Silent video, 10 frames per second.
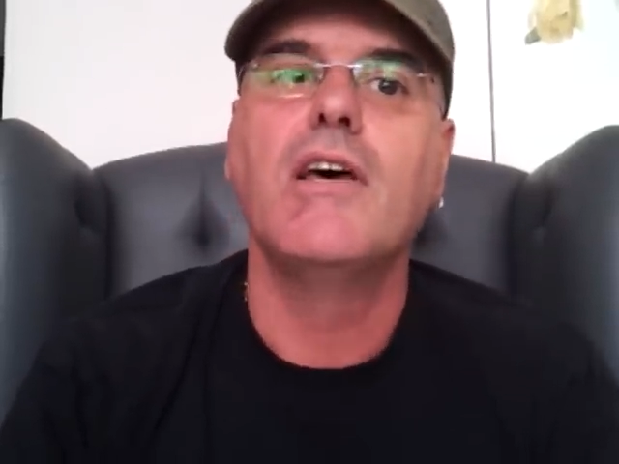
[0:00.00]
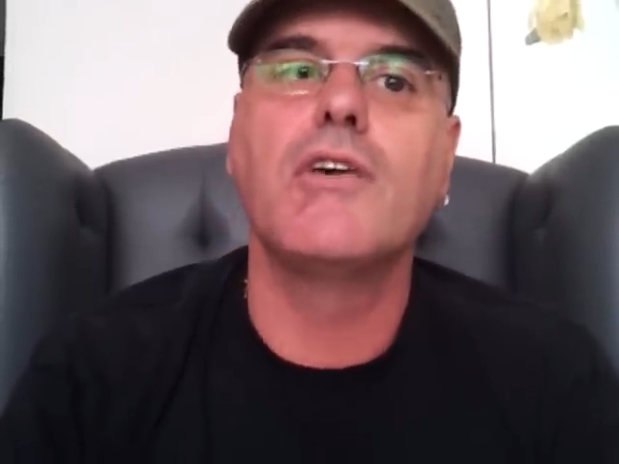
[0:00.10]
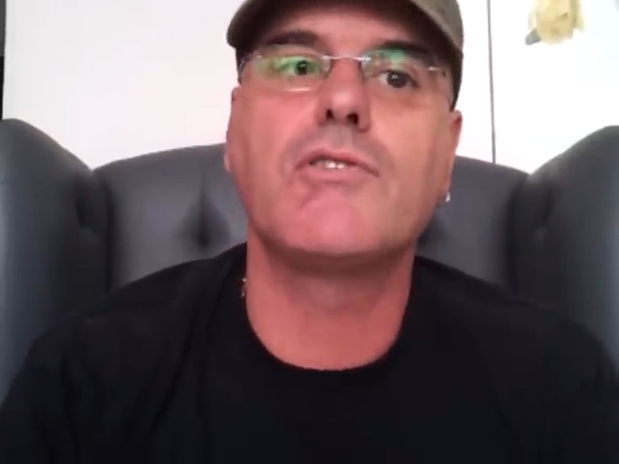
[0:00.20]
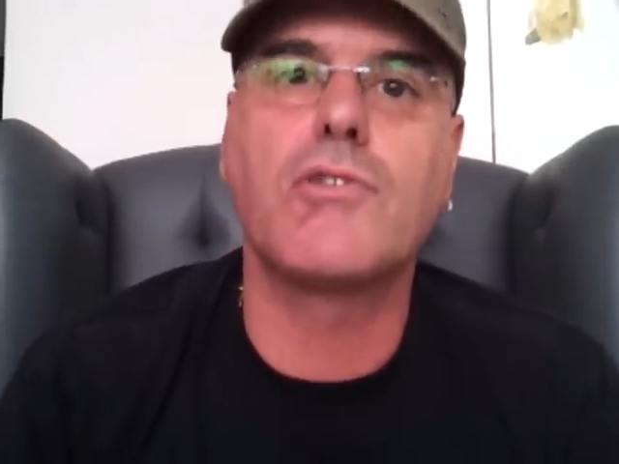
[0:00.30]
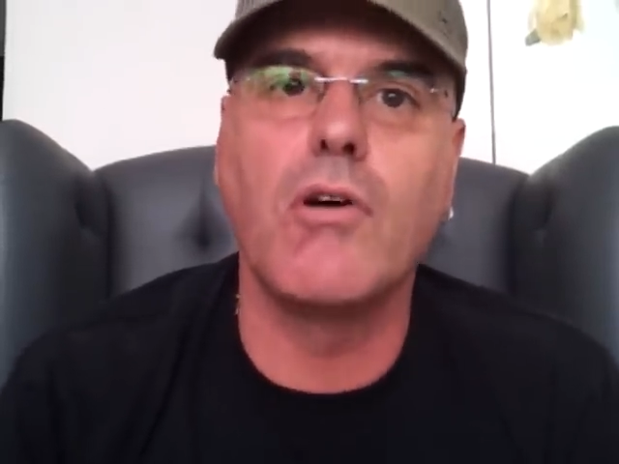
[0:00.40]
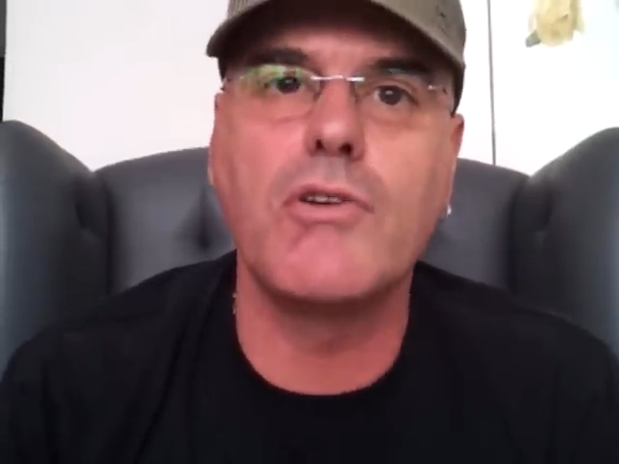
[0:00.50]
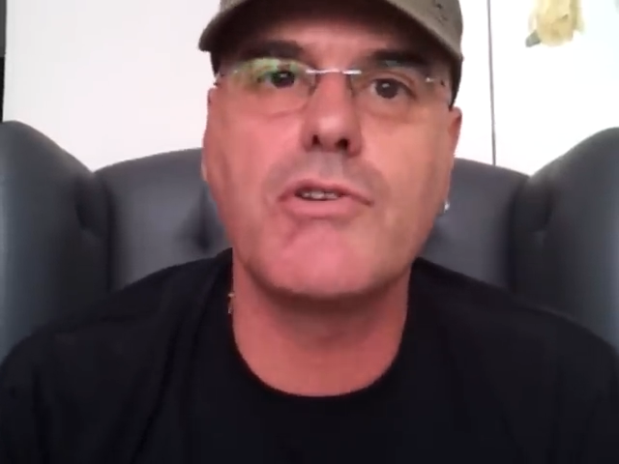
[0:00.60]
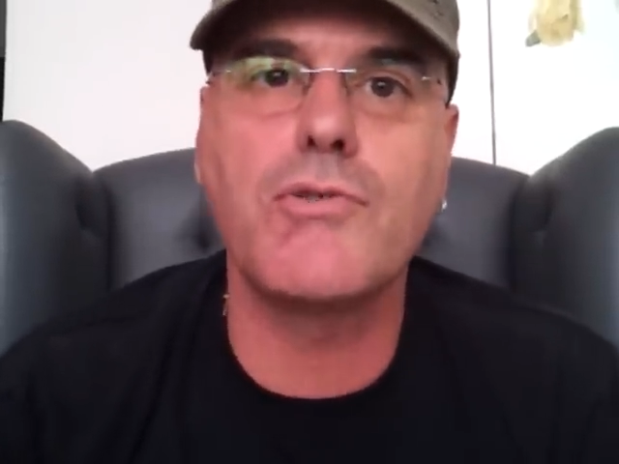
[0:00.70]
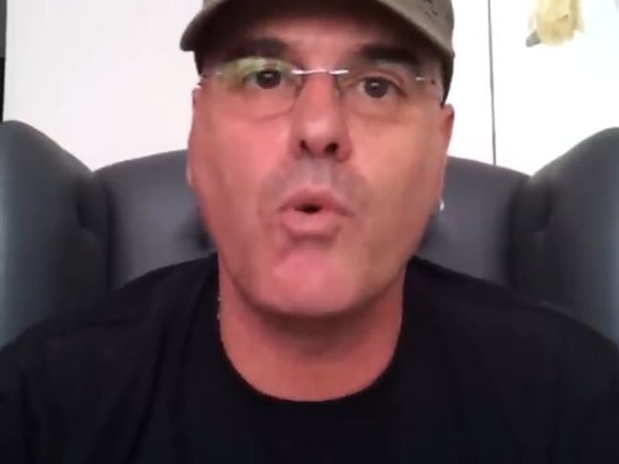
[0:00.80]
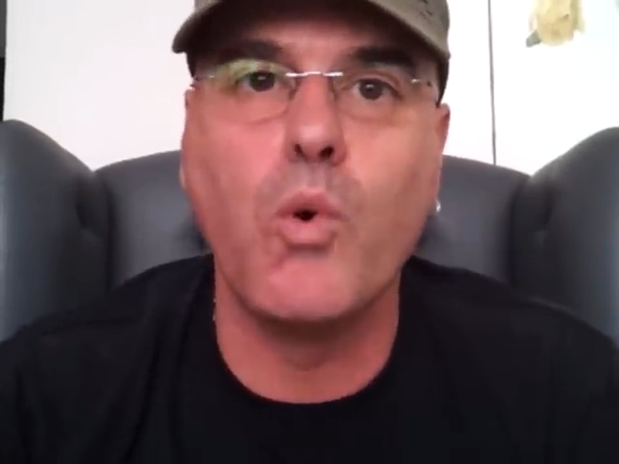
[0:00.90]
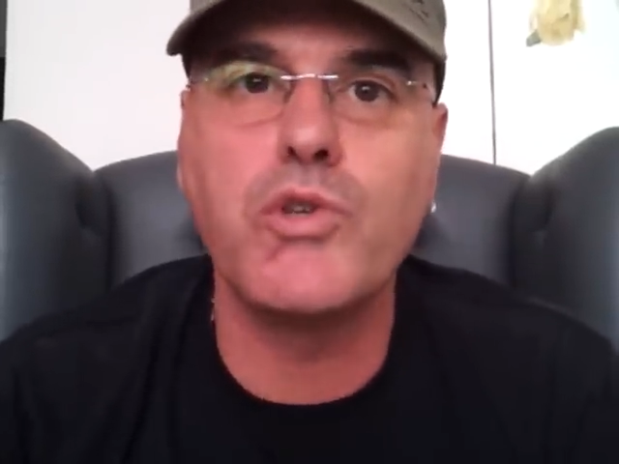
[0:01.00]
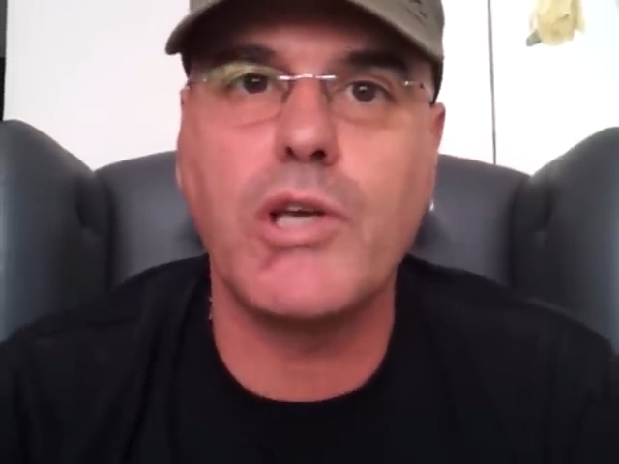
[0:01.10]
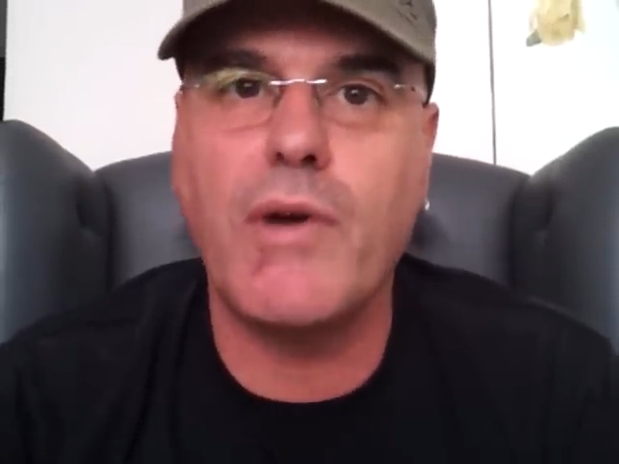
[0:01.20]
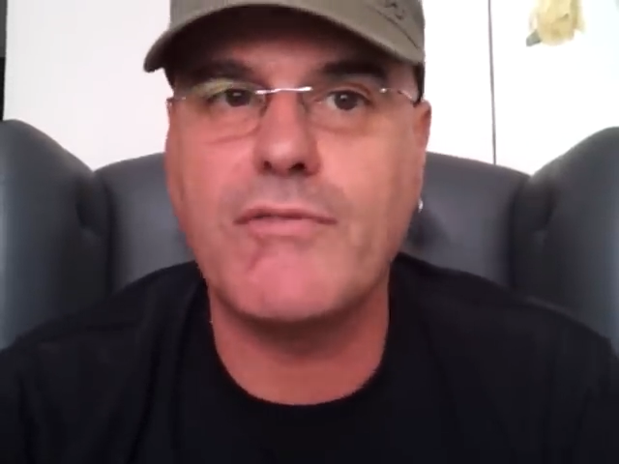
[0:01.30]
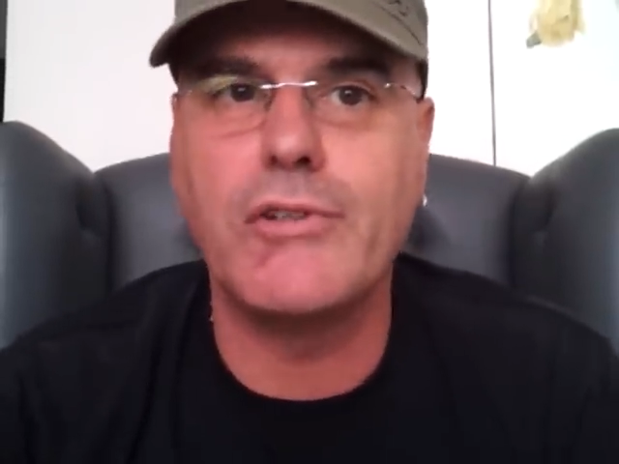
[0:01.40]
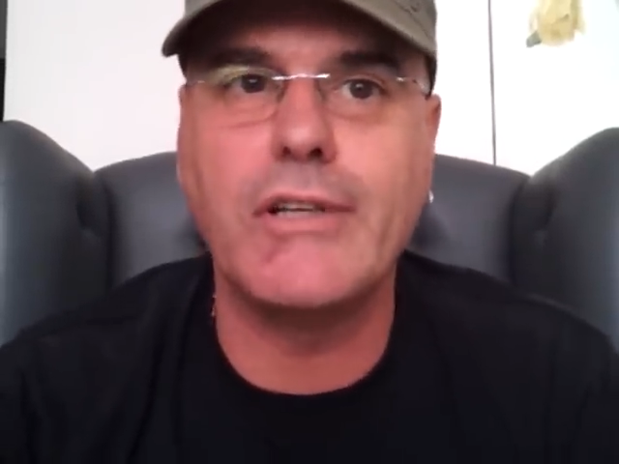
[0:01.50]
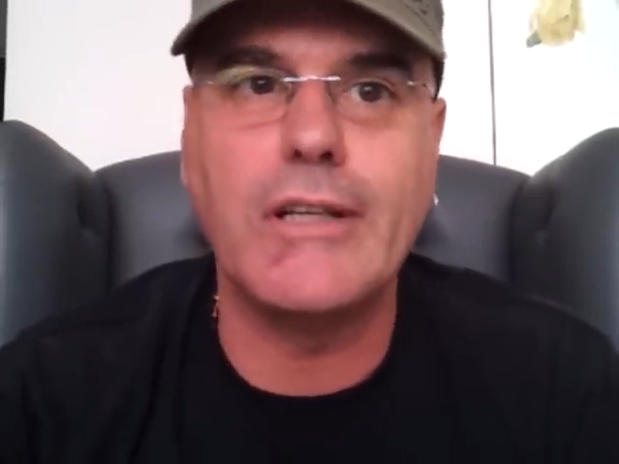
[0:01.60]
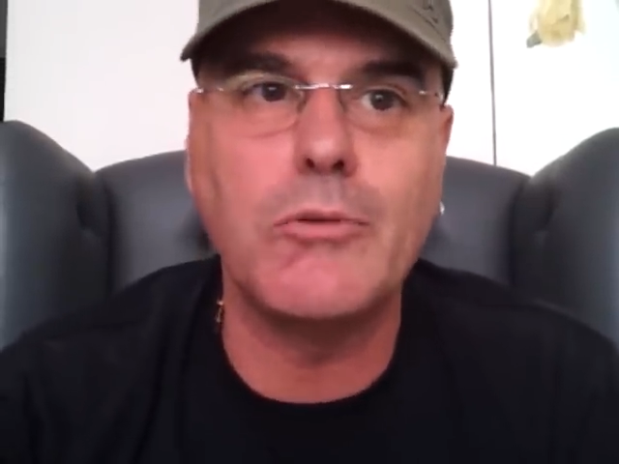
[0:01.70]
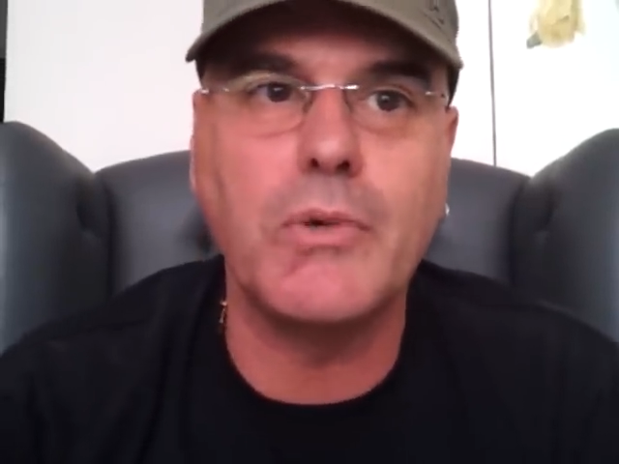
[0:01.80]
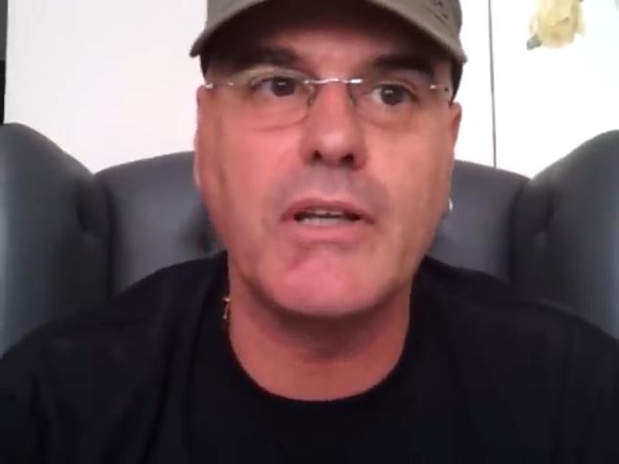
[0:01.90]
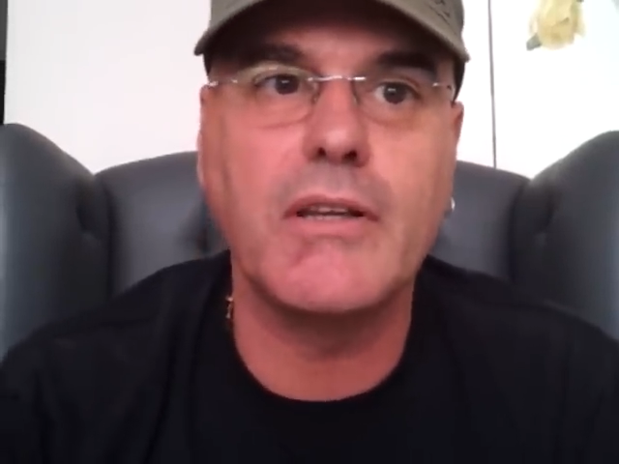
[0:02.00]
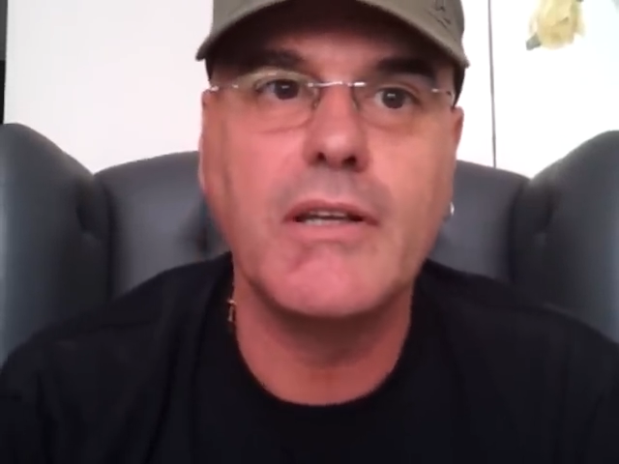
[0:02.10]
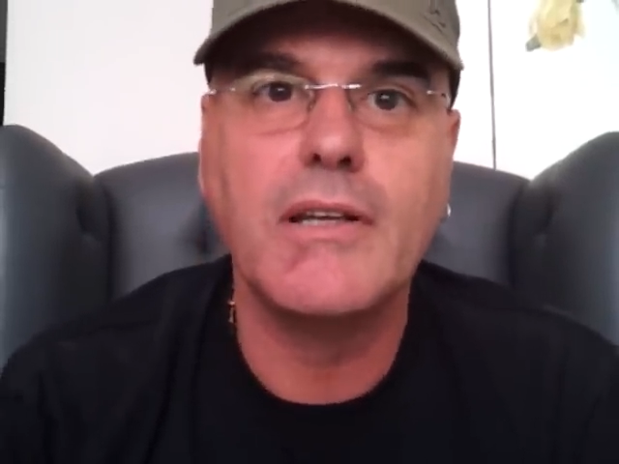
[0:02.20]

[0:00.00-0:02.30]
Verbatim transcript: astrologers also have to deal with